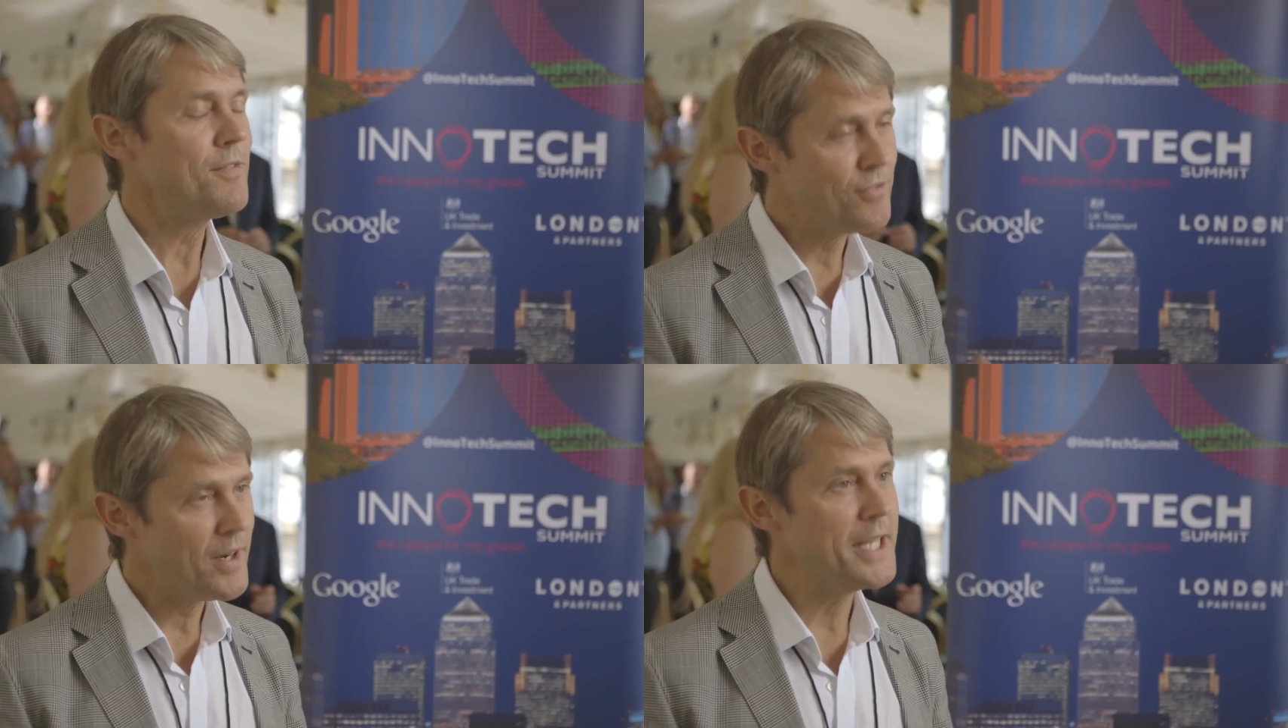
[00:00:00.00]

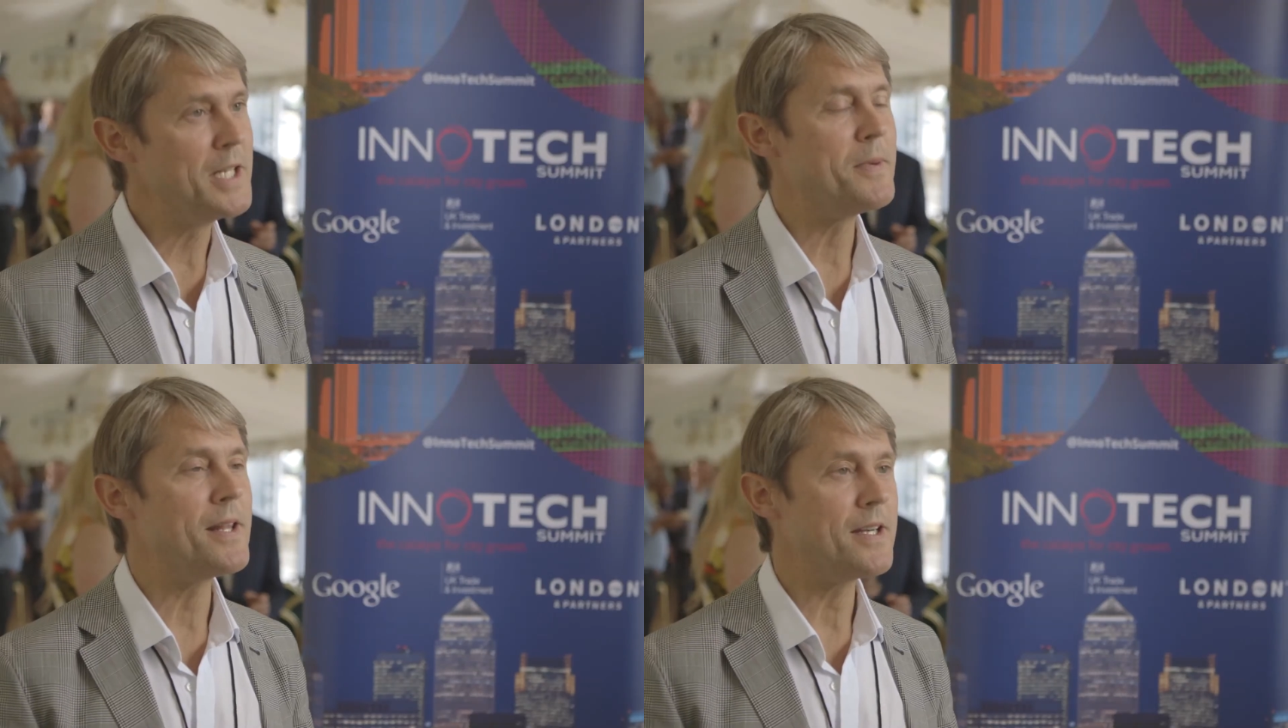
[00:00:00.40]
not
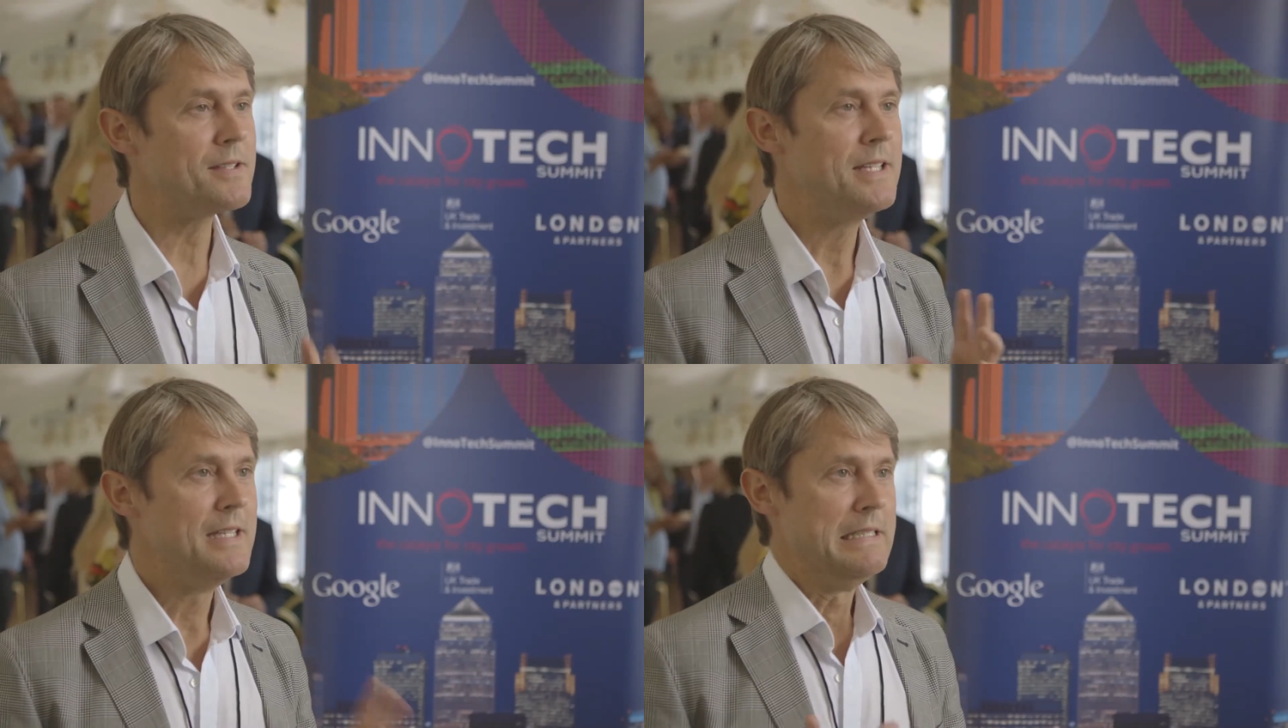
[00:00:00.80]
frightened, but
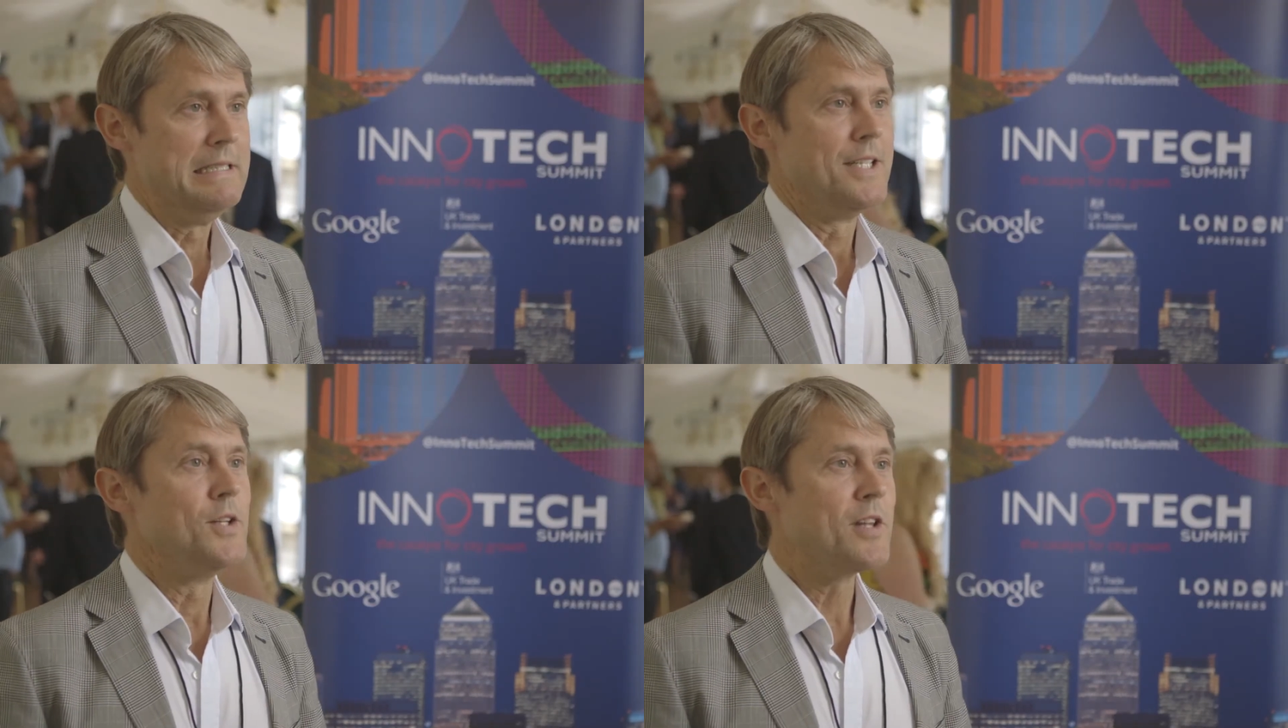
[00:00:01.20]

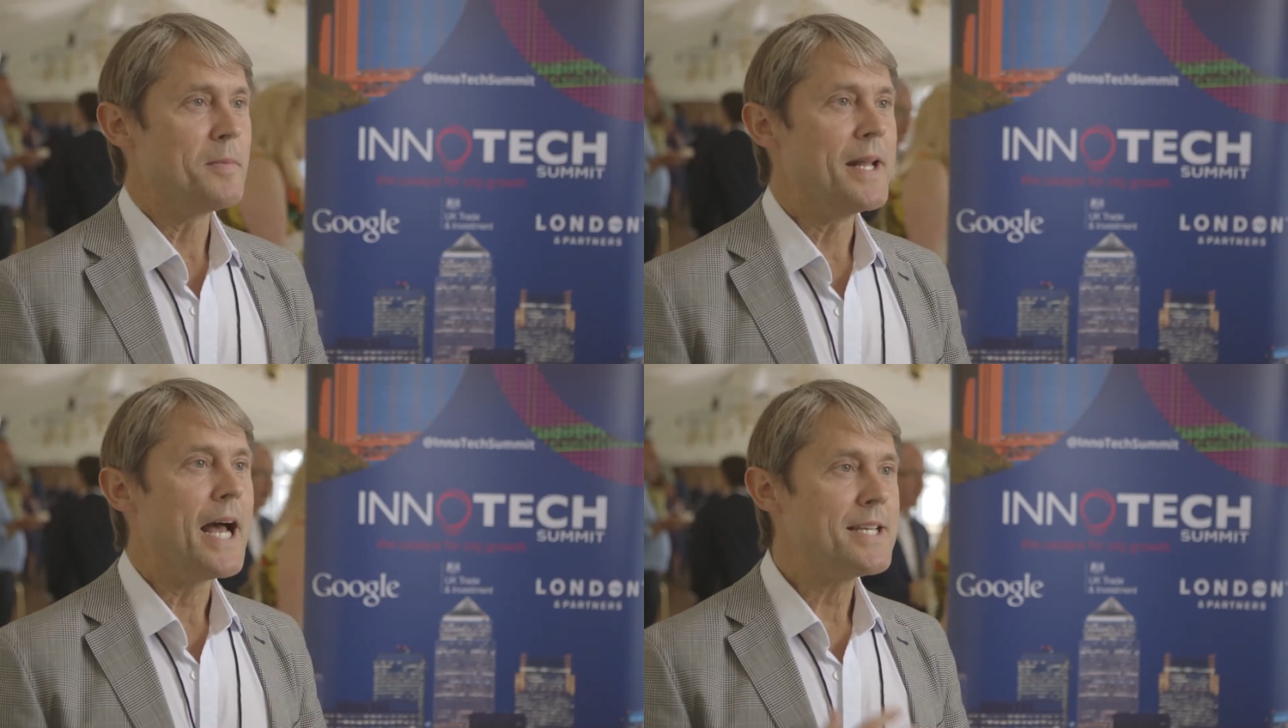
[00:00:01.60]

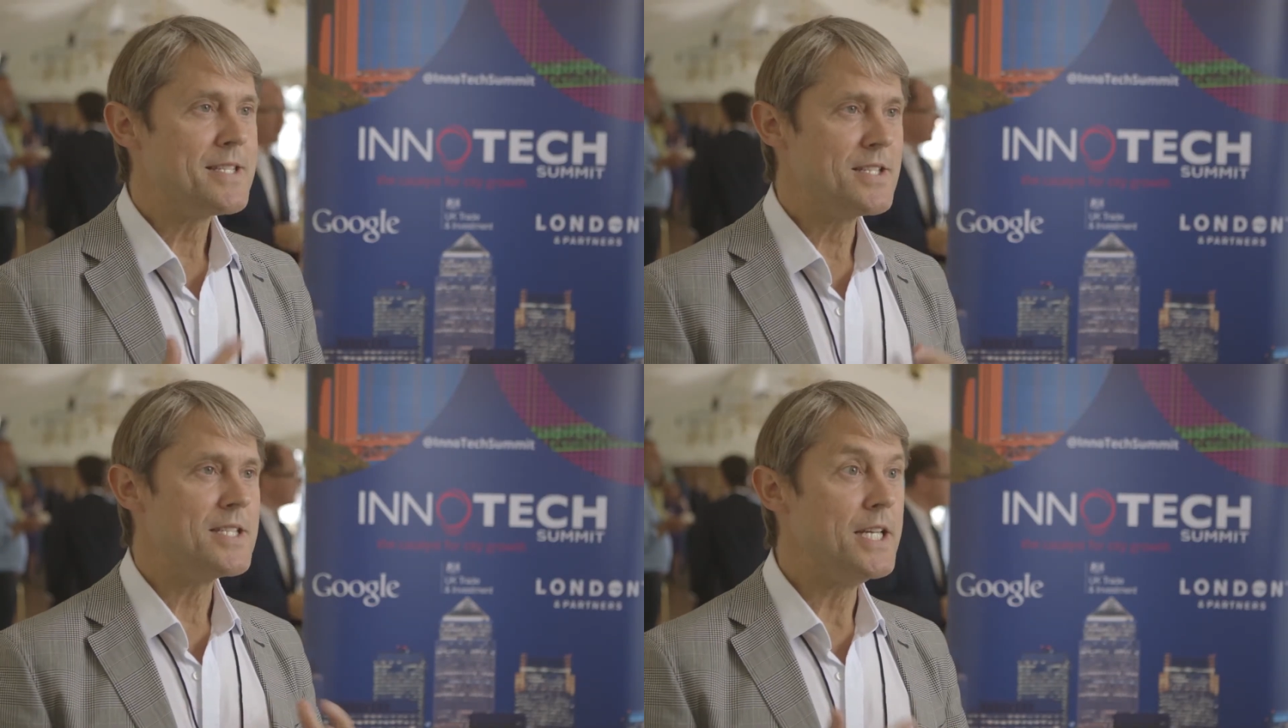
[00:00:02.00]
they've been
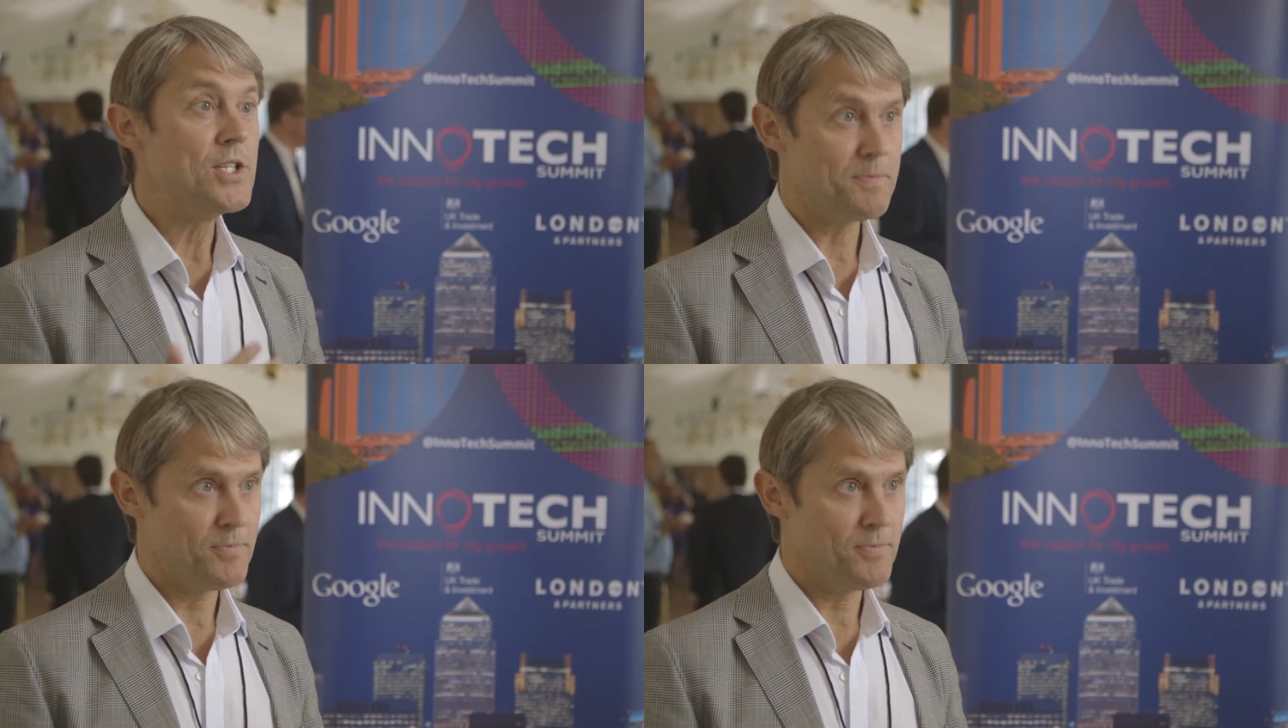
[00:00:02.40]
asked to teach